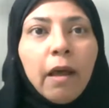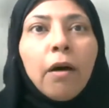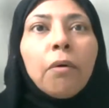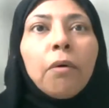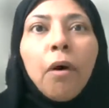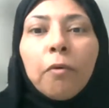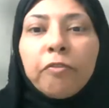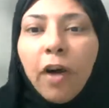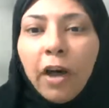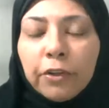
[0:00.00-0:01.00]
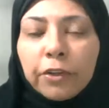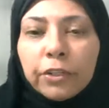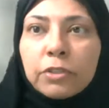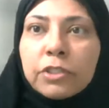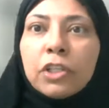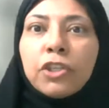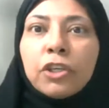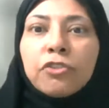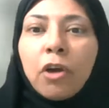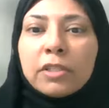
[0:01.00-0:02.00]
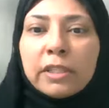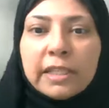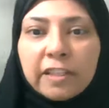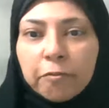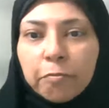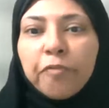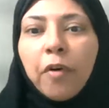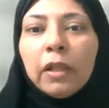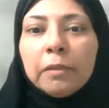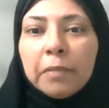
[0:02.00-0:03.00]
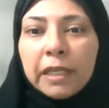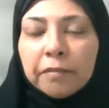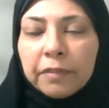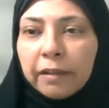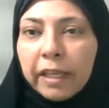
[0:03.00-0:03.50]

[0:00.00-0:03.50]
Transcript: oh father, such atrocities have befallen me.